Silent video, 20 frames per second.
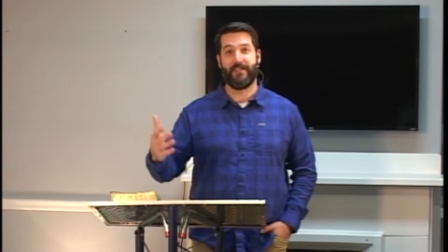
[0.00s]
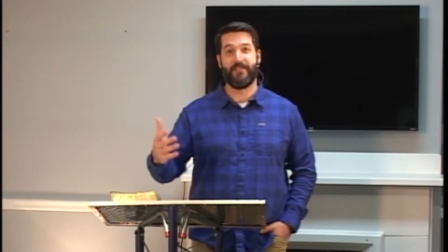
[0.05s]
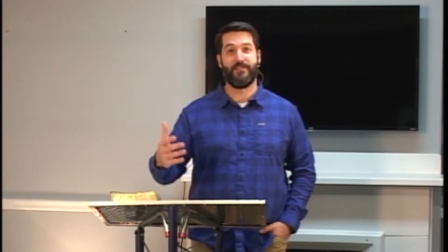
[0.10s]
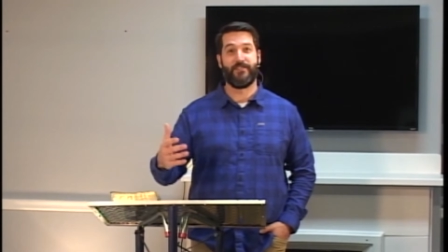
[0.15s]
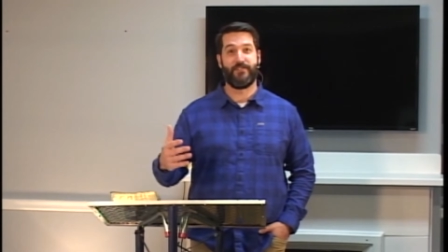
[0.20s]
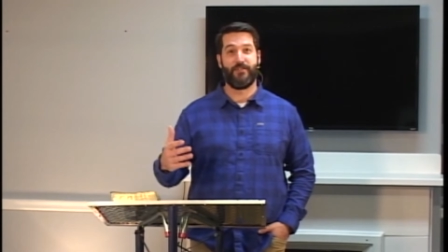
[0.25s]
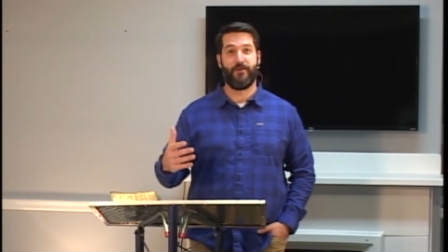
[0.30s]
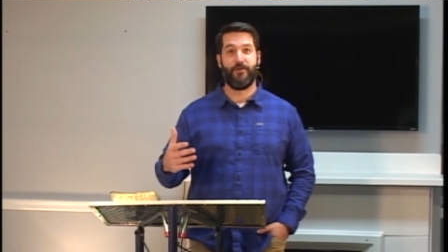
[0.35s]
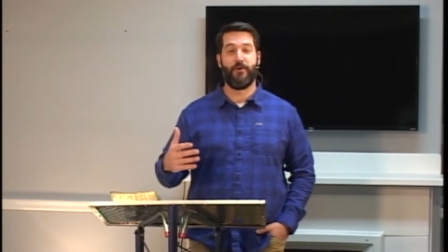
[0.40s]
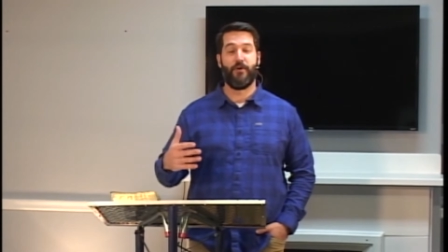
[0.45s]
And
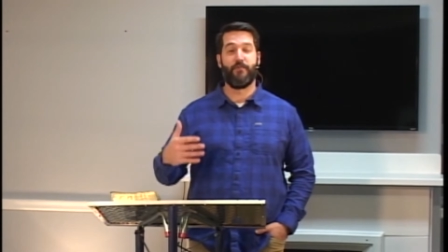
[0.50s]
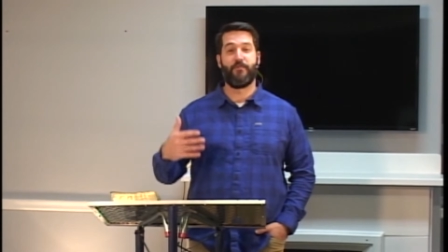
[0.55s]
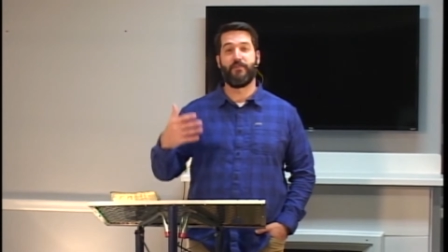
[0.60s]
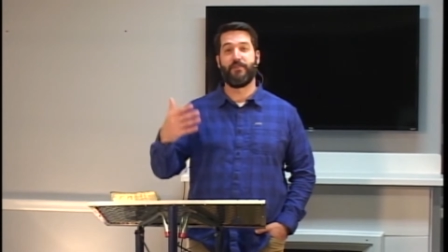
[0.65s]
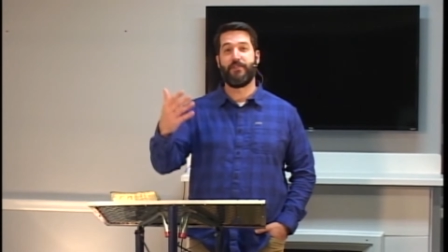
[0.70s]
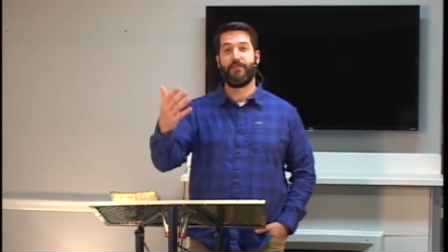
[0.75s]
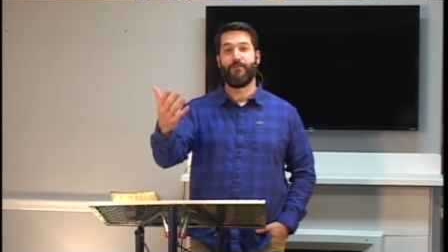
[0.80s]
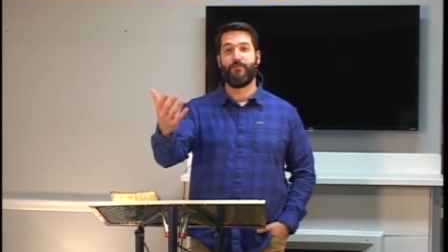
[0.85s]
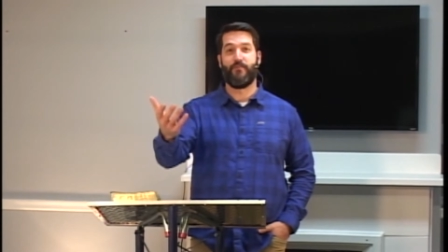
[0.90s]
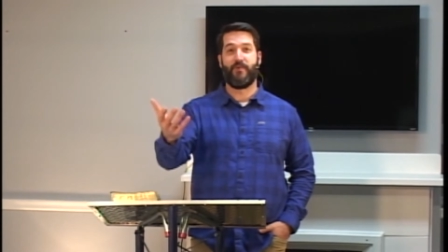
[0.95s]
so
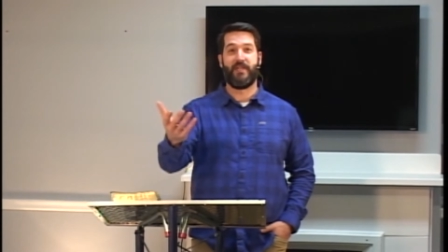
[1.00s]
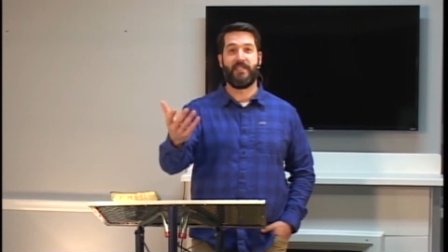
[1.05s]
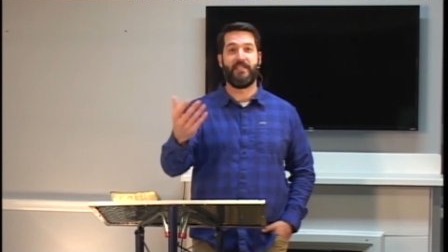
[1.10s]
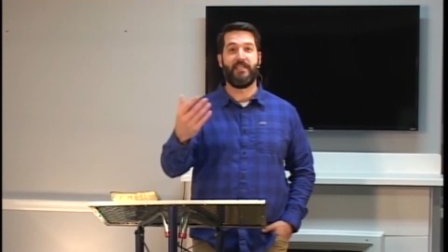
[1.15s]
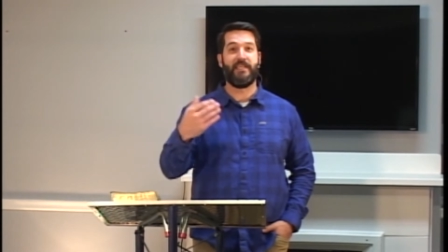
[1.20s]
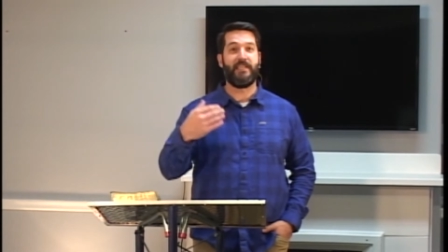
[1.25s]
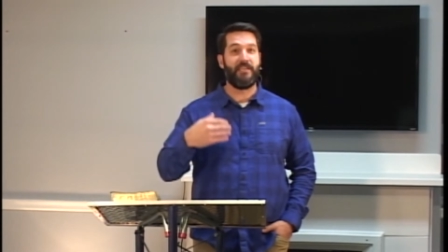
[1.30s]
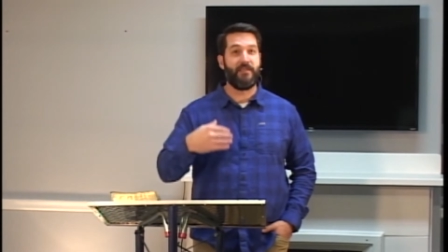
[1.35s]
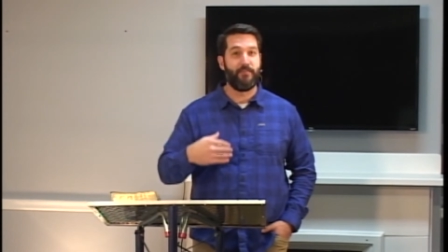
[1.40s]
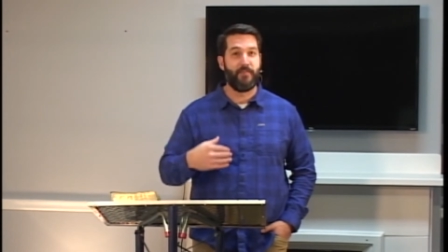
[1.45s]
hopefully you read
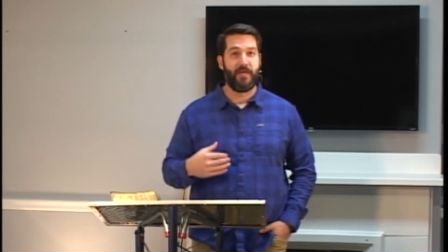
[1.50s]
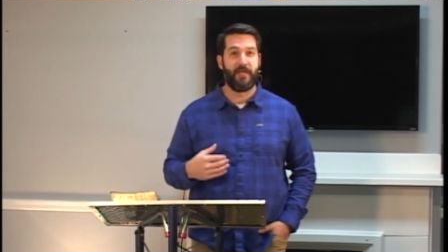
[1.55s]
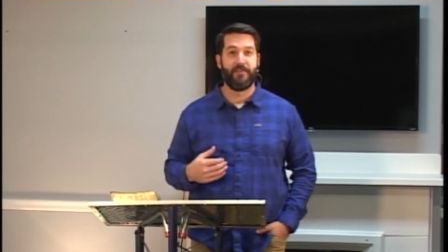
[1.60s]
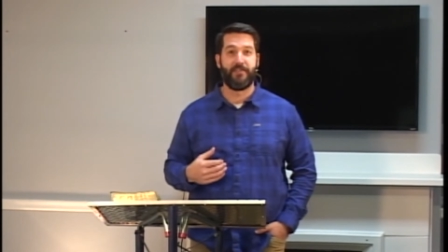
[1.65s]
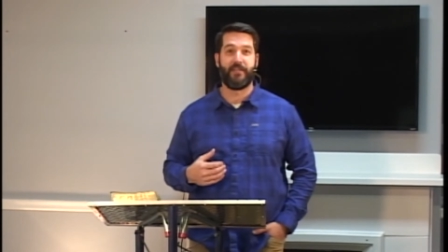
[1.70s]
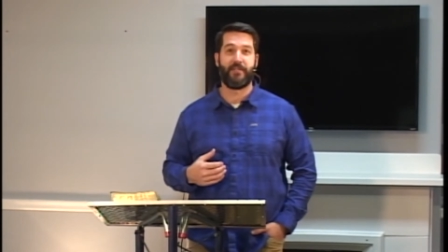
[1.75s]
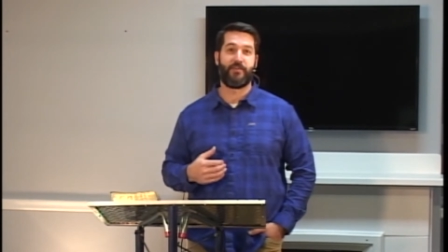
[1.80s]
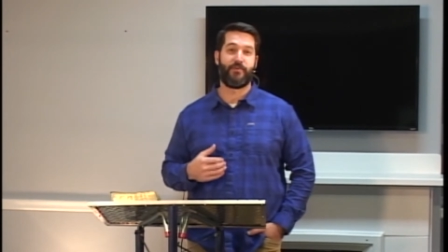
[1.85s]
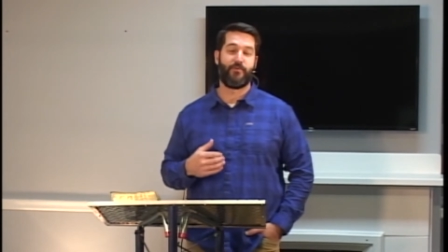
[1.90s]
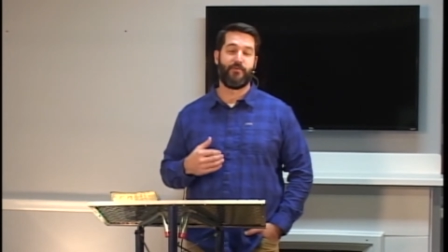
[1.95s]
the email
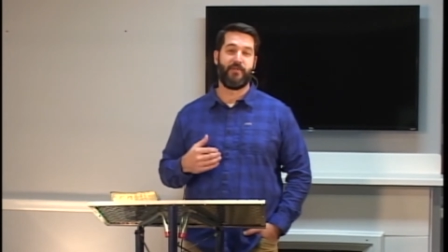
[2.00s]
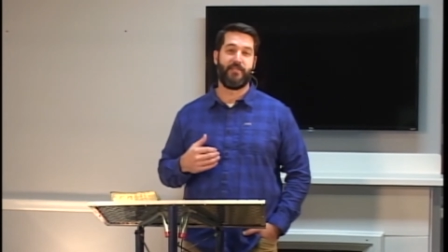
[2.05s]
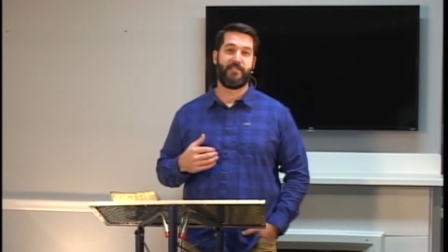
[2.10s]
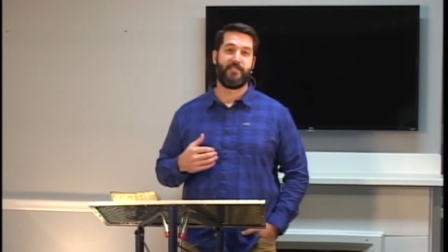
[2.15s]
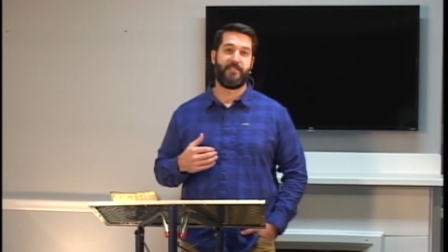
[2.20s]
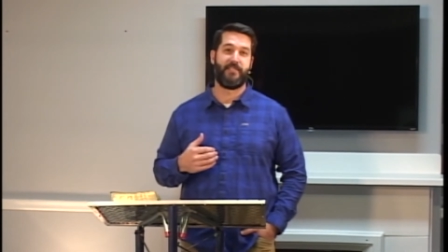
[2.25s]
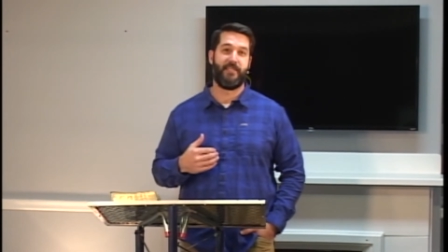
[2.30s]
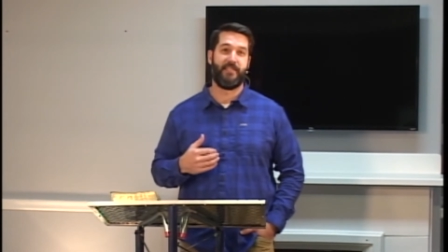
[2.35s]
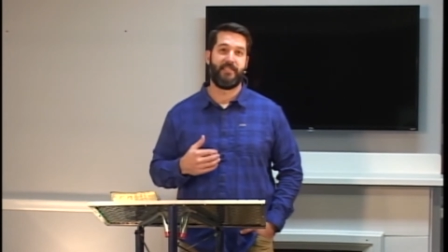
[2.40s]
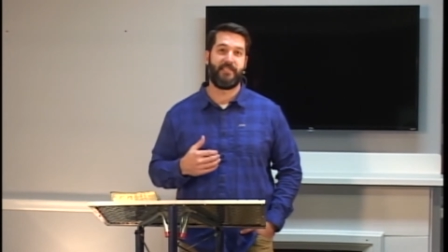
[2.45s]
that Chris
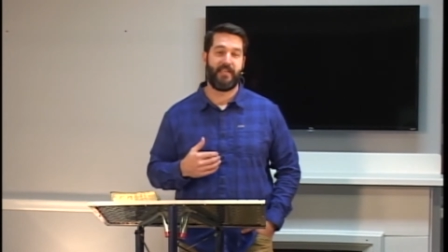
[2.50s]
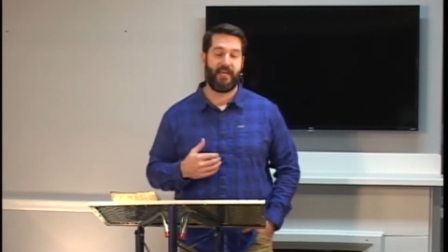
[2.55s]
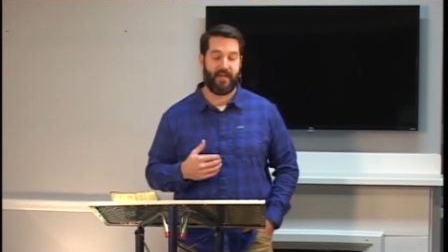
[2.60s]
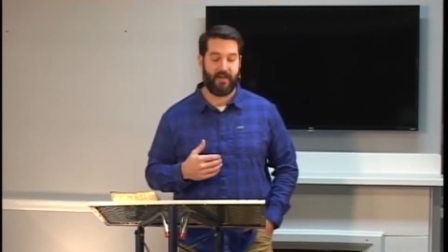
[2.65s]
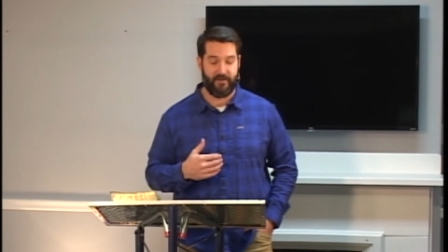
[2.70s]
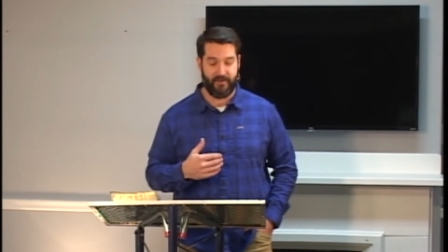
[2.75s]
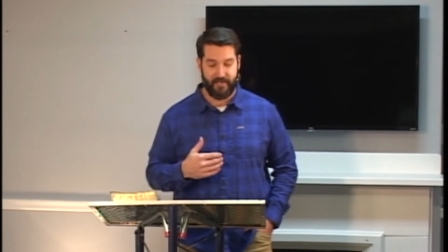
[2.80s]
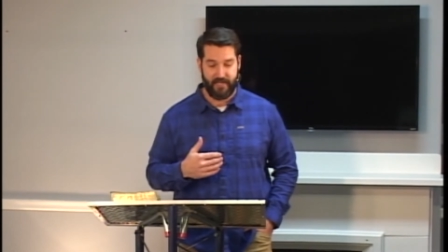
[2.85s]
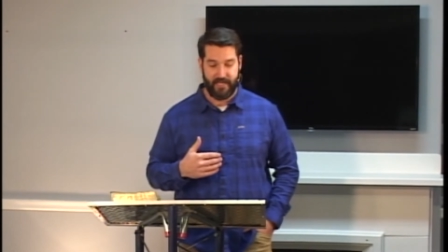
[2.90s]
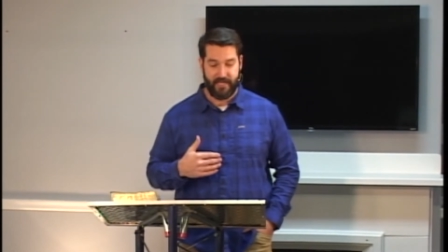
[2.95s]
sent
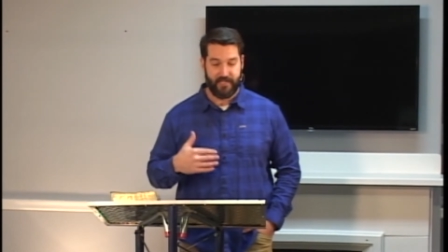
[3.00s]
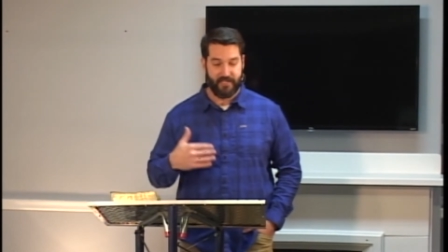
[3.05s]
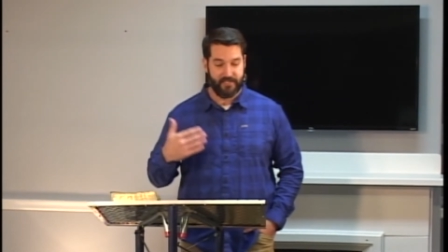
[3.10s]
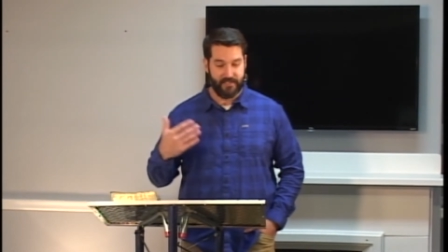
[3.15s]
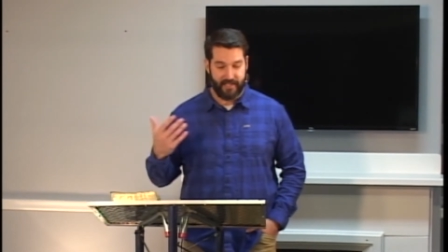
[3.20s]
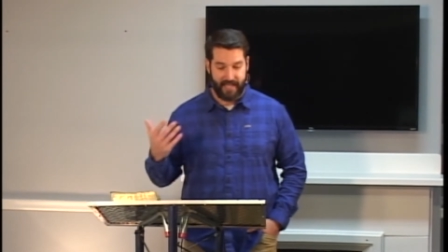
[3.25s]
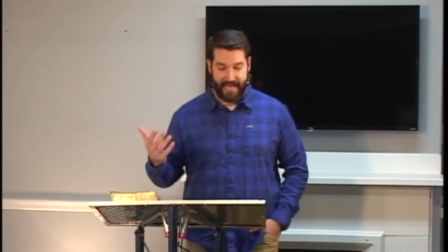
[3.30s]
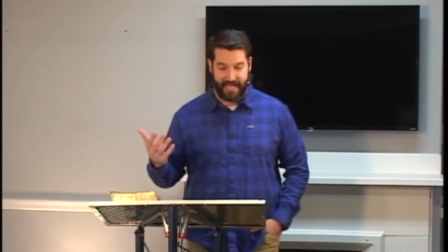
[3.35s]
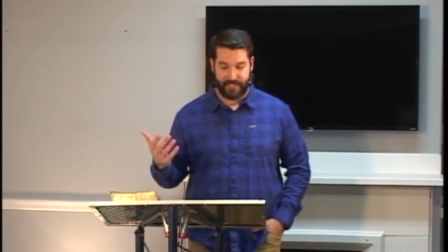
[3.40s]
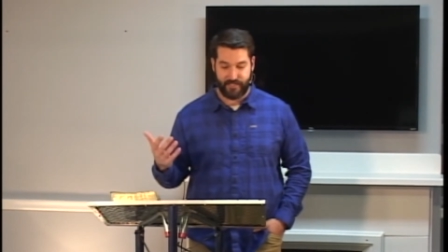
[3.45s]
out
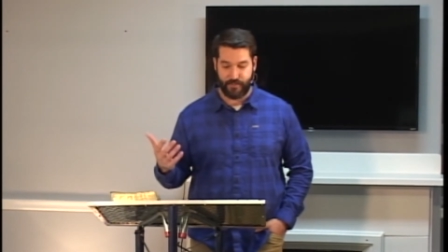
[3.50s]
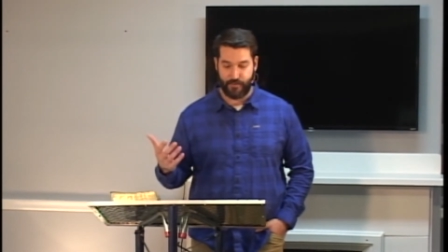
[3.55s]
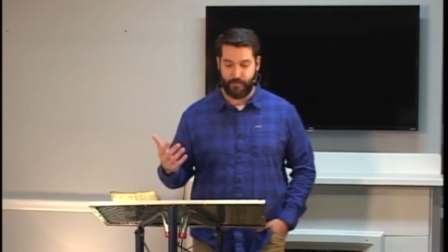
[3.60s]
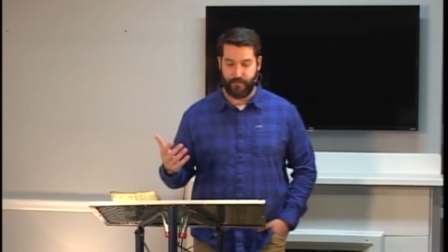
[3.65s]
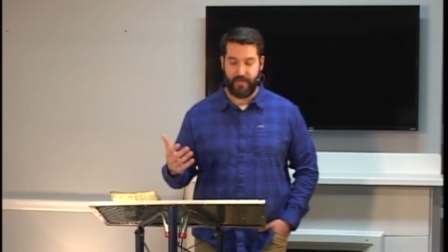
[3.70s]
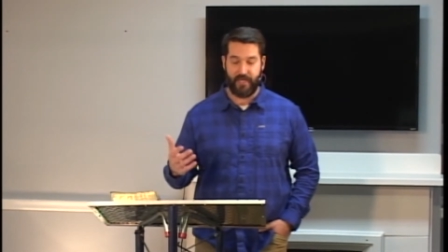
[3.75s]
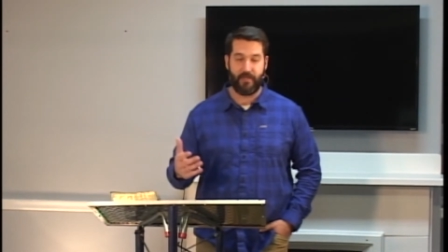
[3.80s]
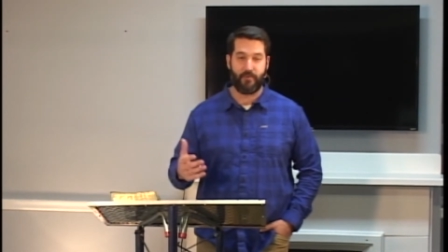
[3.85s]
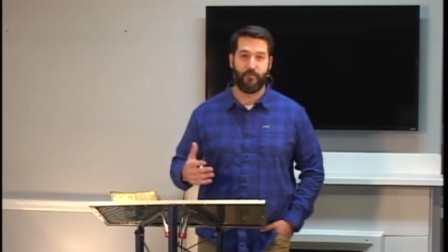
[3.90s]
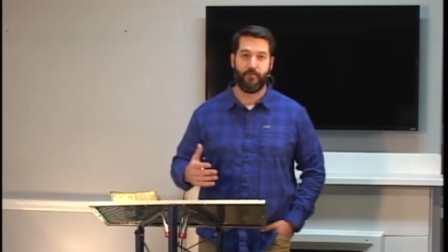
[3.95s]
last
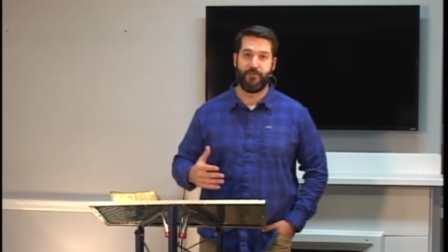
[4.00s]
week.